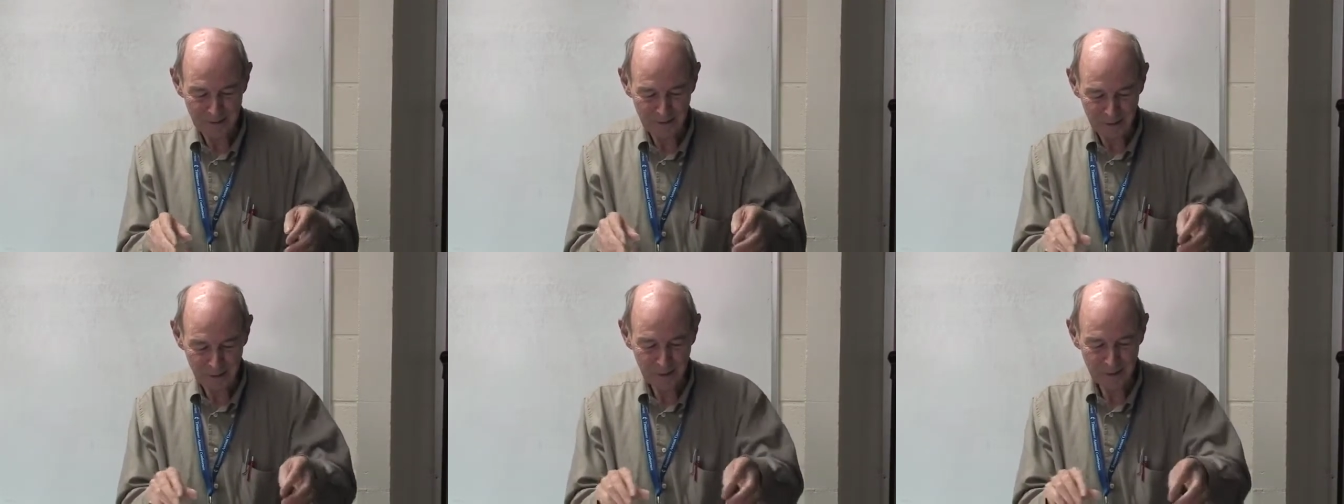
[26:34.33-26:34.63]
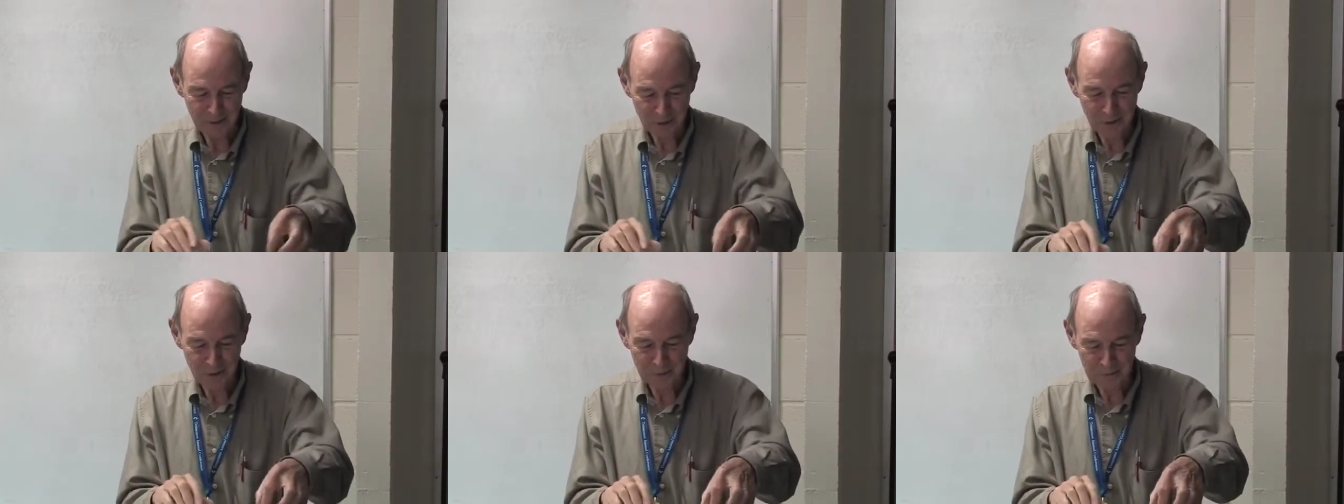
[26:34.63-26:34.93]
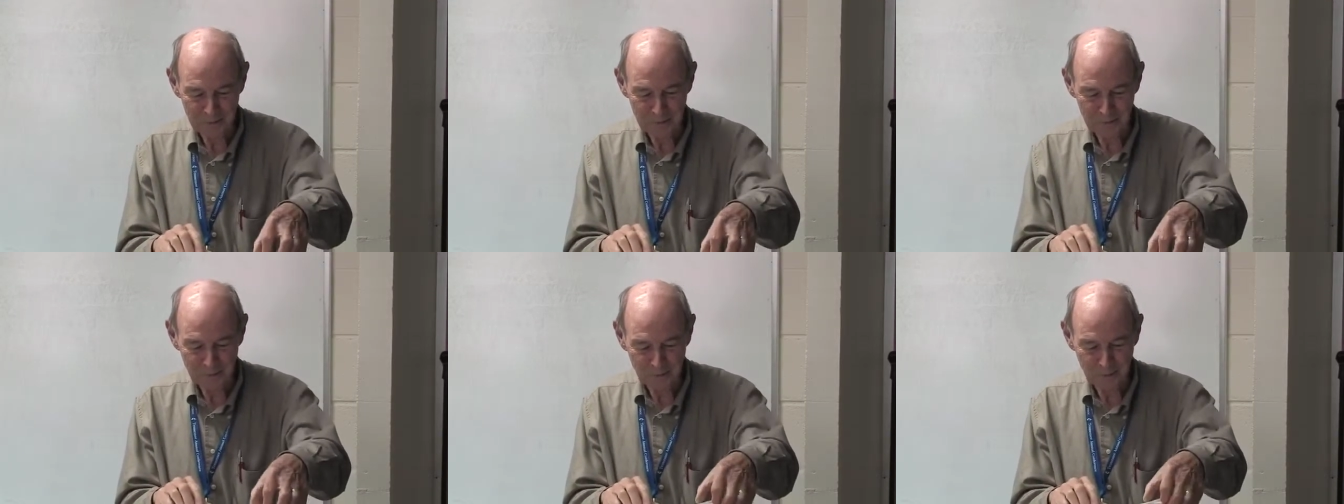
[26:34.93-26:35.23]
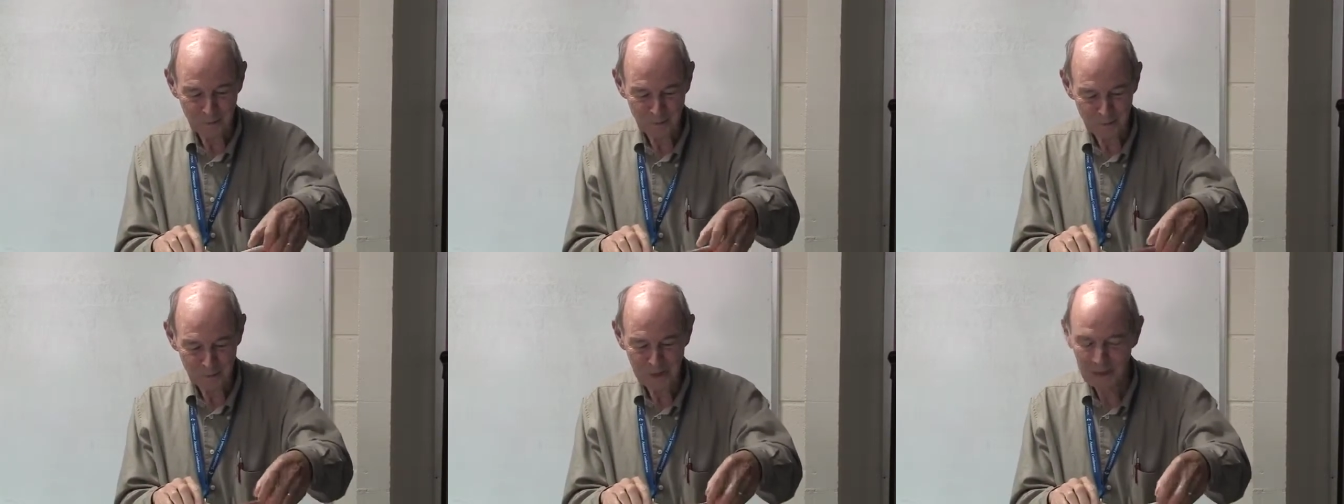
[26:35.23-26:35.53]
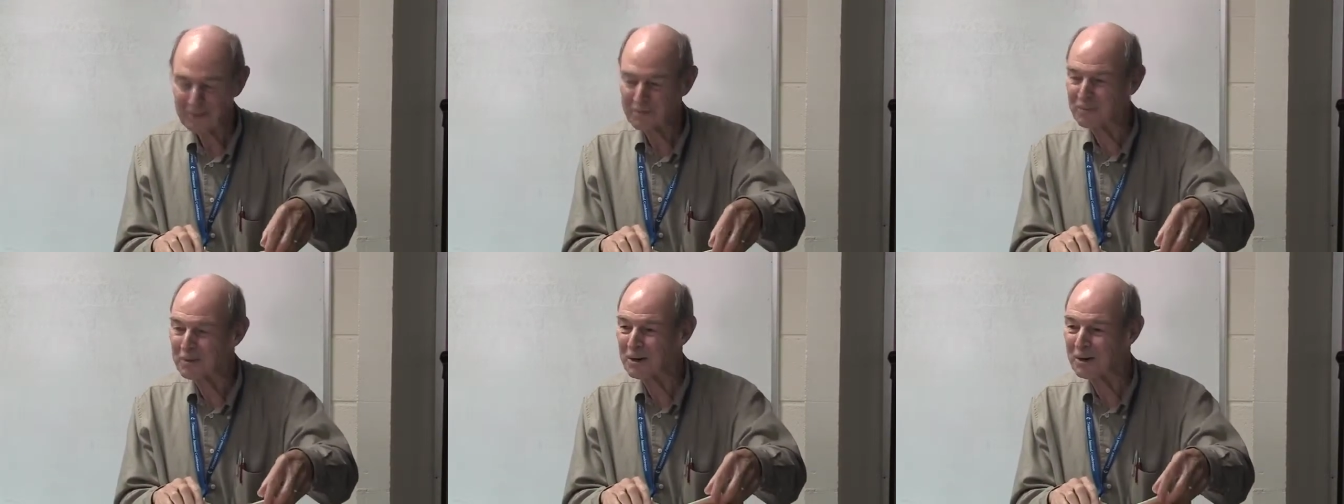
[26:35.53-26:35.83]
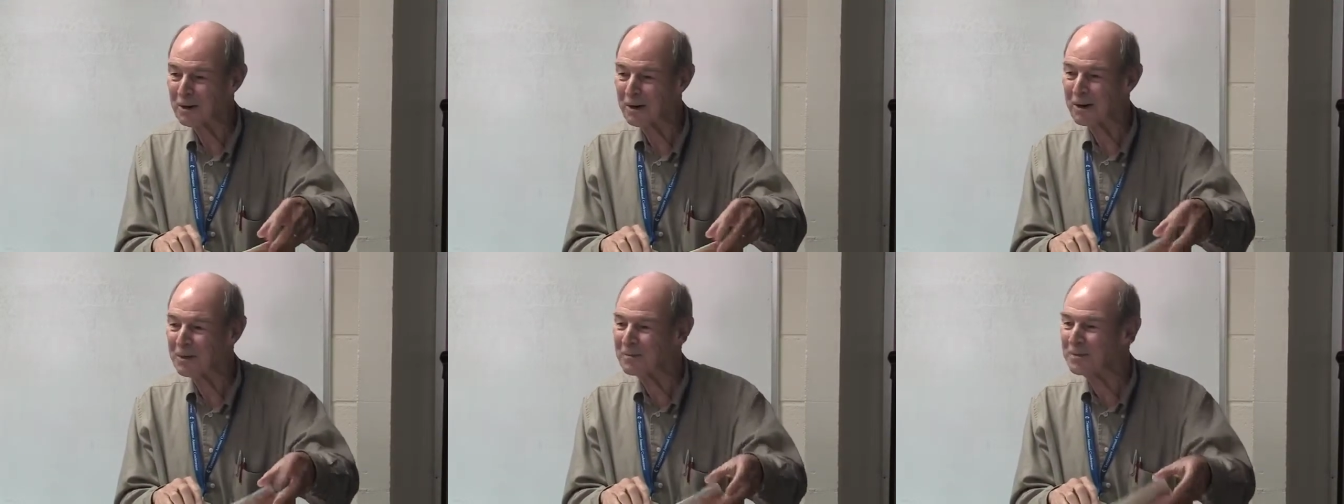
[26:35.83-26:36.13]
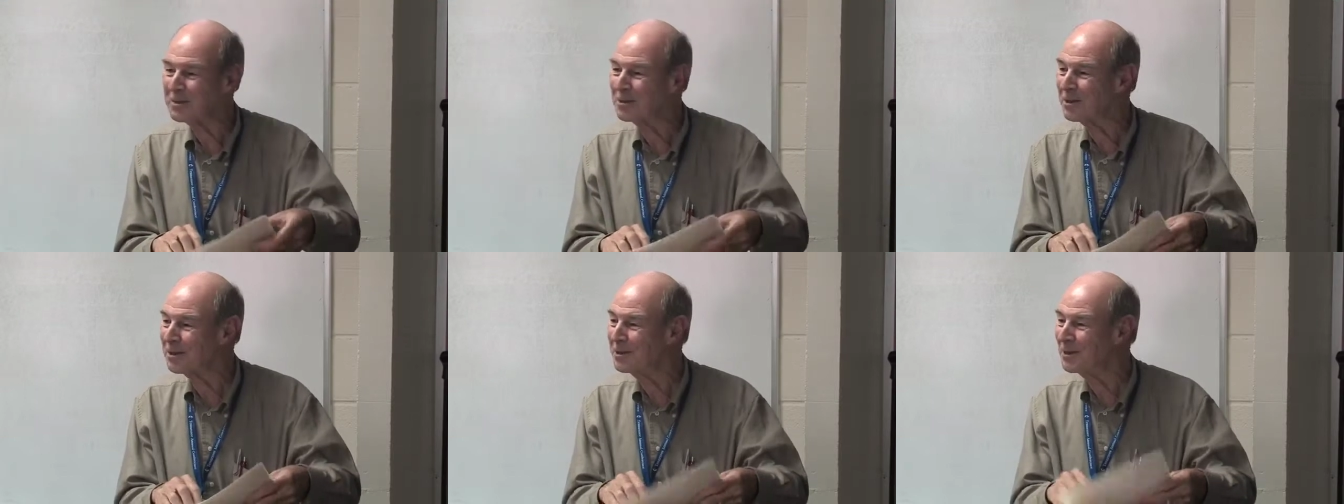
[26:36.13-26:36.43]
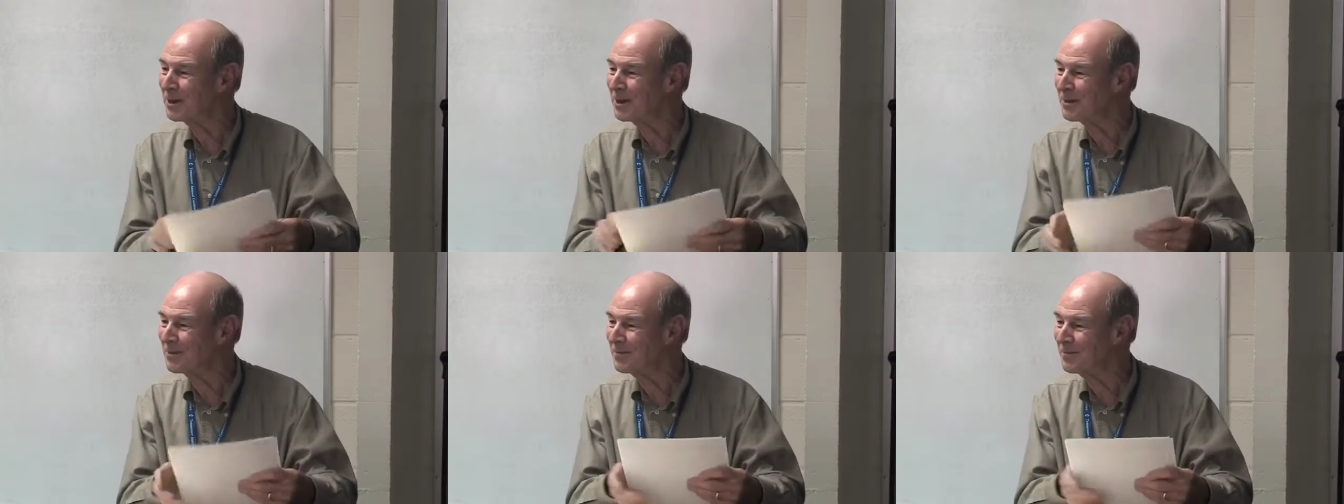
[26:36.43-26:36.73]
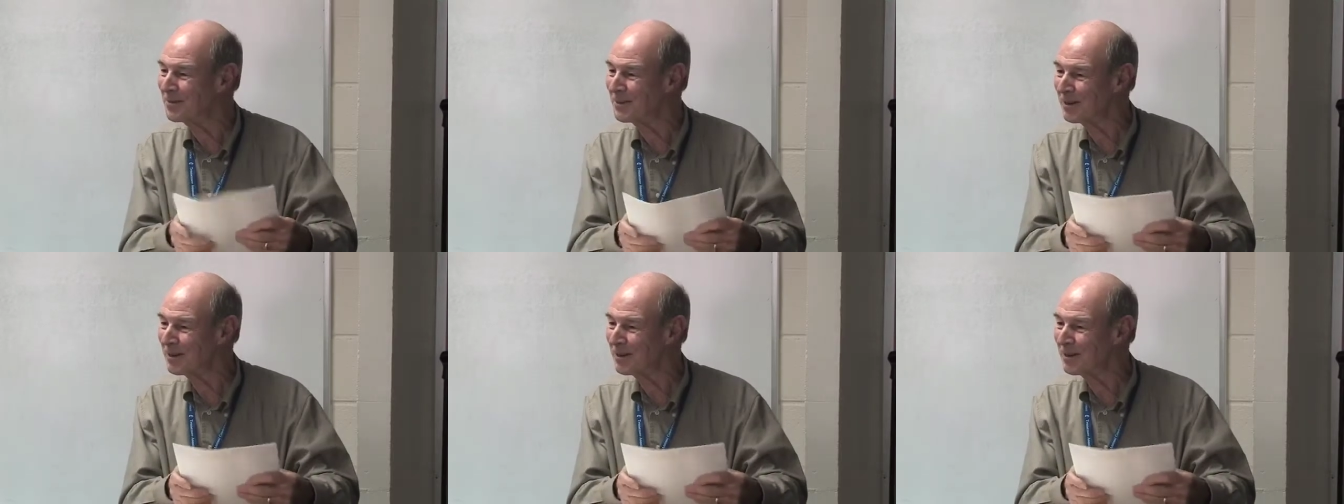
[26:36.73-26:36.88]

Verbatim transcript: things that were meant for harm into good,